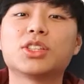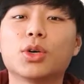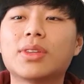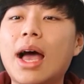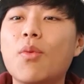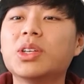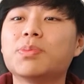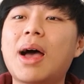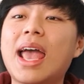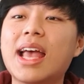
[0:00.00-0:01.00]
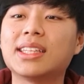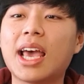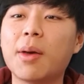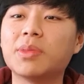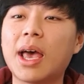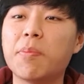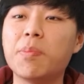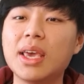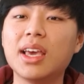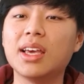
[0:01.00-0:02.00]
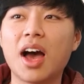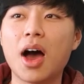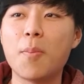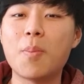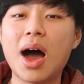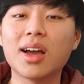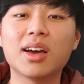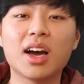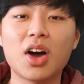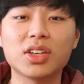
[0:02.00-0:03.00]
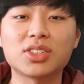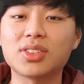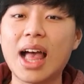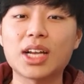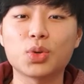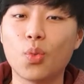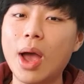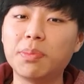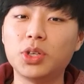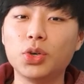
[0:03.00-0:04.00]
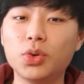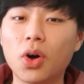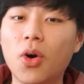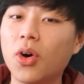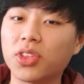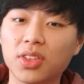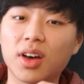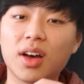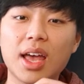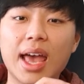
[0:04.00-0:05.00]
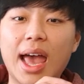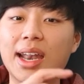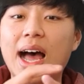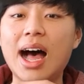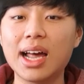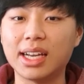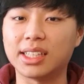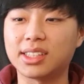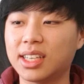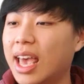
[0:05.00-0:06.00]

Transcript: So that was my attempt at being a manga slash webtoon author and artist,